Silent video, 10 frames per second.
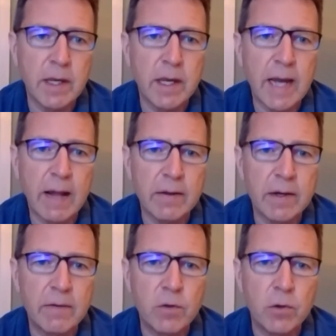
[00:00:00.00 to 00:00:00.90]
and gallery
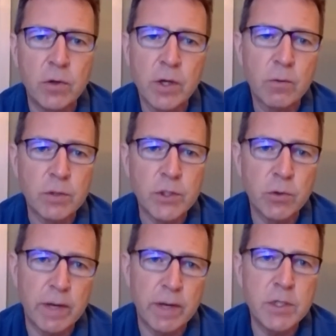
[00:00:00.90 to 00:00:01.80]
view will
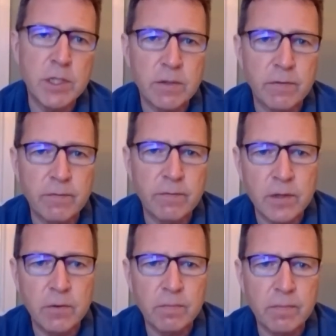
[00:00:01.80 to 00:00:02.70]
show images of you
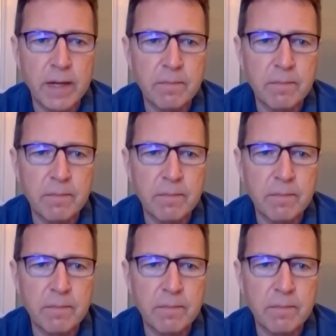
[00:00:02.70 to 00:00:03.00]
know um,